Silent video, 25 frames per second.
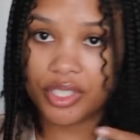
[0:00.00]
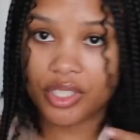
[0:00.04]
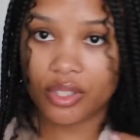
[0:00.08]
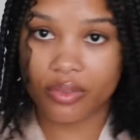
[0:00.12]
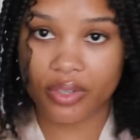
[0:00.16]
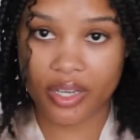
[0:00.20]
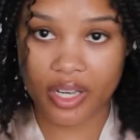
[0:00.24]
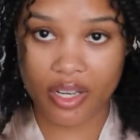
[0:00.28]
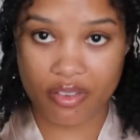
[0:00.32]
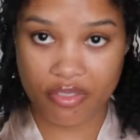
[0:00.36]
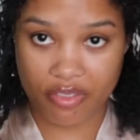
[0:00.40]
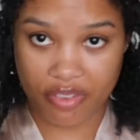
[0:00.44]

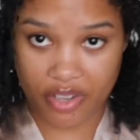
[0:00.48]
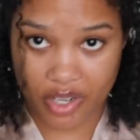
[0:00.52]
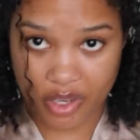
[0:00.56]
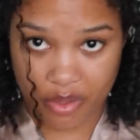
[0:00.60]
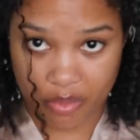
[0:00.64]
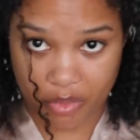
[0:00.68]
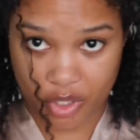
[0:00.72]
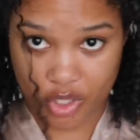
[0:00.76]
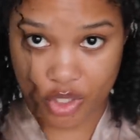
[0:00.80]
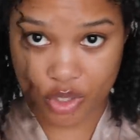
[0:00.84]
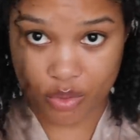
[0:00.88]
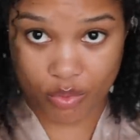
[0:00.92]
don't have very
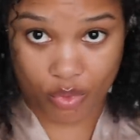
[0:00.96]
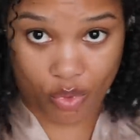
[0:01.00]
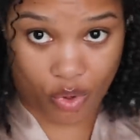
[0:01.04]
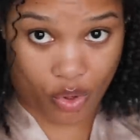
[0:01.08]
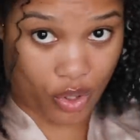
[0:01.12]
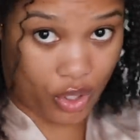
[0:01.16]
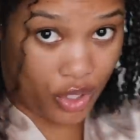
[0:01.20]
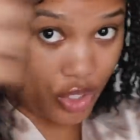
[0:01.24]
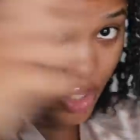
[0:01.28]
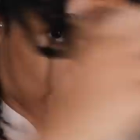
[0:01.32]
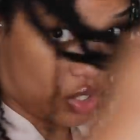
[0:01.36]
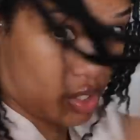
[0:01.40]
much
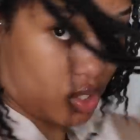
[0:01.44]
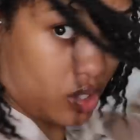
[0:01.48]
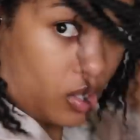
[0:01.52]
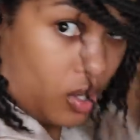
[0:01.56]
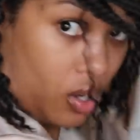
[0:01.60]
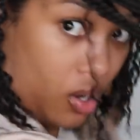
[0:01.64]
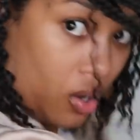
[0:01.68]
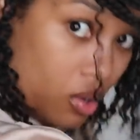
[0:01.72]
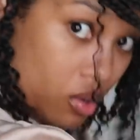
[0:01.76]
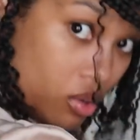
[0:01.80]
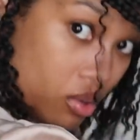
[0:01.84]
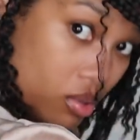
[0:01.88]
more to
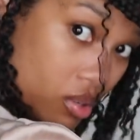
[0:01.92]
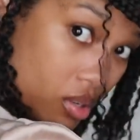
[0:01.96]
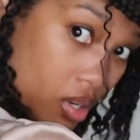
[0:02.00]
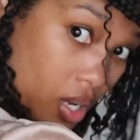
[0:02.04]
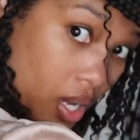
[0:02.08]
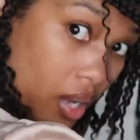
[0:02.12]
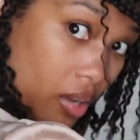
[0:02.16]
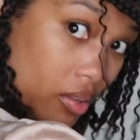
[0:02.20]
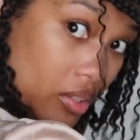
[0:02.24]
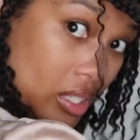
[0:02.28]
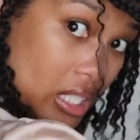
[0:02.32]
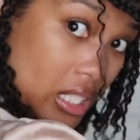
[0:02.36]
go.
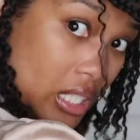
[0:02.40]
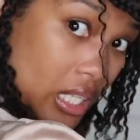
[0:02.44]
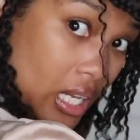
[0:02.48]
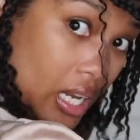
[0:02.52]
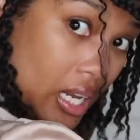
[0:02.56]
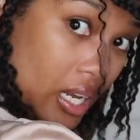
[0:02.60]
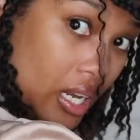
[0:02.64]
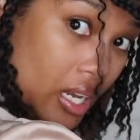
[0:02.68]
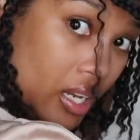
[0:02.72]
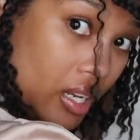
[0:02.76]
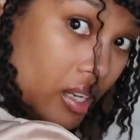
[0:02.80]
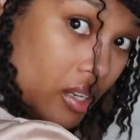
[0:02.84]
I would
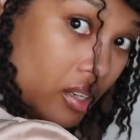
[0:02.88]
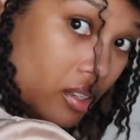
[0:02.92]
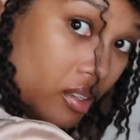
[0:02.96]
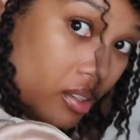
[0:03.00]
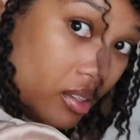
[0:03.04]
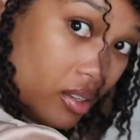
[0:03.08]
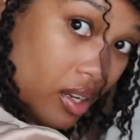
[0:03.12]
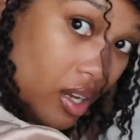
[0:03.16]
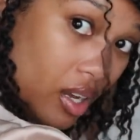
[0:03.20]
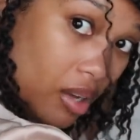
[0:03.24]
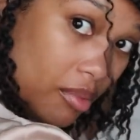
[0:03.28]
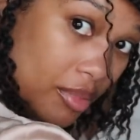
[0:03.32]
say
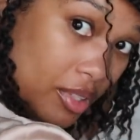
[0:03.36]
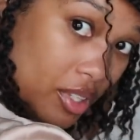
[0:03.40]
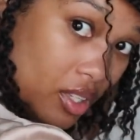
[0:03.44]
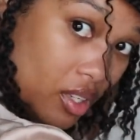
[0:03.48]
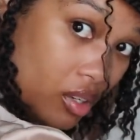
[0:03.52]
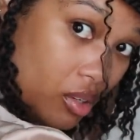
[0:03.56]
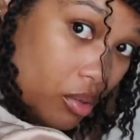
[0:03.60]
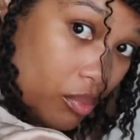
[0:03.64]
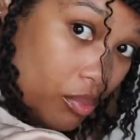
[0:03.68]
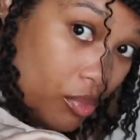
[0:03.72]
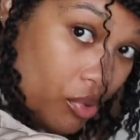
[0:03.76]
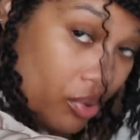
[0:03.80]
I'm a
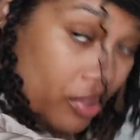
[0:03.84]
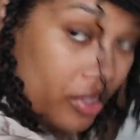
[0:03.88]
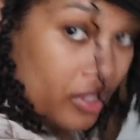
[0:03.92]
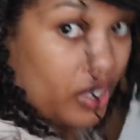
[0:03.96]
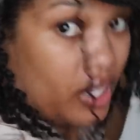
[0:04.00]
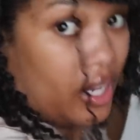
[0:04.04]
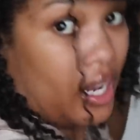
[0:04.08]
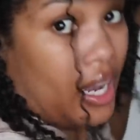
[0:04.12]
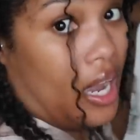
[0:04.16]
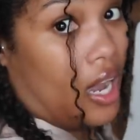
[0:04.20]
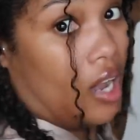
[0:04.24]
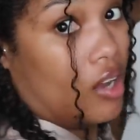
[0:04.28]
little more than
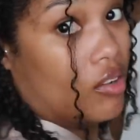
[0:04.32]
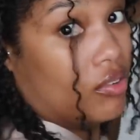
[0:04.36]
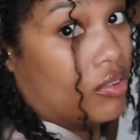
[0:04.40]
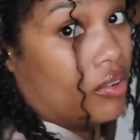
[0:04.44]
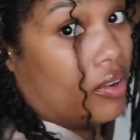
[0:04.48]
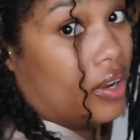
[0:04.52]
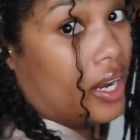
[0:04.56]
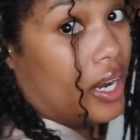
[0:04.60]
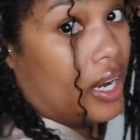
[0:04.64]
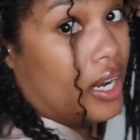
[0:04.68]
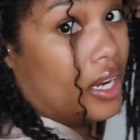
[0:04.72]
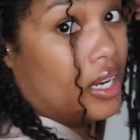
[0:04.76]

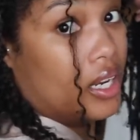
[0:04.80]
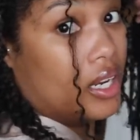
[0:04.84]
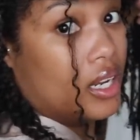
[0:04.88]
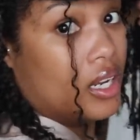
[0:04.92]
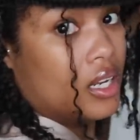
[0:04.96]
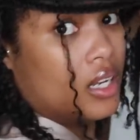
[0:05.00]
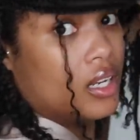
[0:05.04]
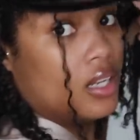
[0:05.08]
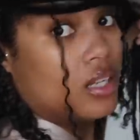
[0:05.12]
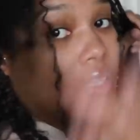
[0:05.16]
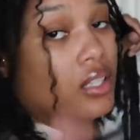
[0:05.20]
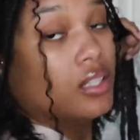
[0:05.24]
halfway
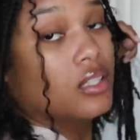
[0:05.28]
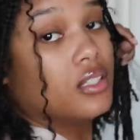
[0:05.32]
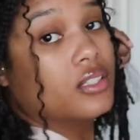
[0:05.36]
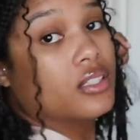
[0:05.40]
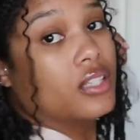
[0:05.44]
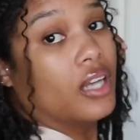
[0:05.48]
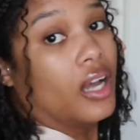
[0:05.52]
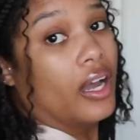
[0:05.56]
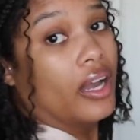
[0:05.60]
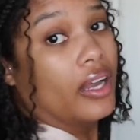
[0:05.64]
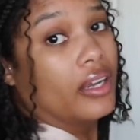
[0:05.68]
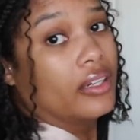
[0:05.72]

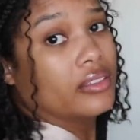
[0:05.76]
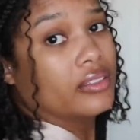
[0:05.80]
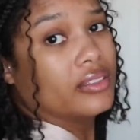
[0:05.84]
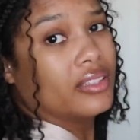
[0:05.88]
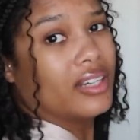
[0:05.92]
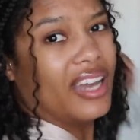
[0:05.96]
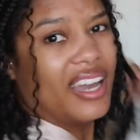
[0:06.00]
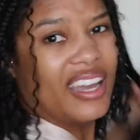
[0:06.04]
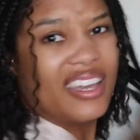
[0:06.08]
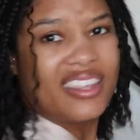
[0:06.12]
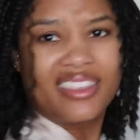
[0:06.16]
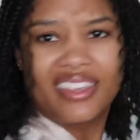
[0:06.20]
done,
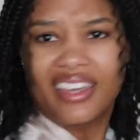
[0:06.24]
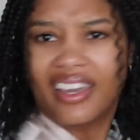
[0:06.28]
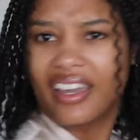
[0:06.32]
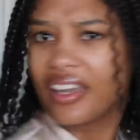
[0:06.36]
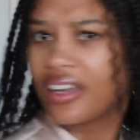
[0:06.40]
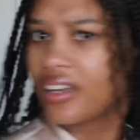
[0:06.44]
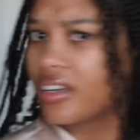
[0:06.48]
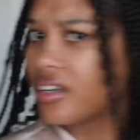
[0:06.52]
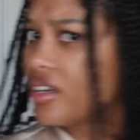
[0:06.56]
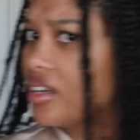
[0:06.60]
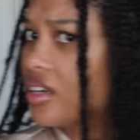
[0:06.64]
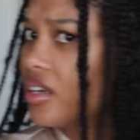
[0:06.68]
I
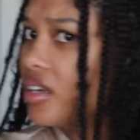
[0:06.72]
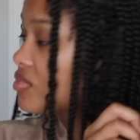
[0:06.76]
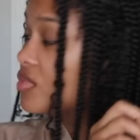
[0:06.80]
think.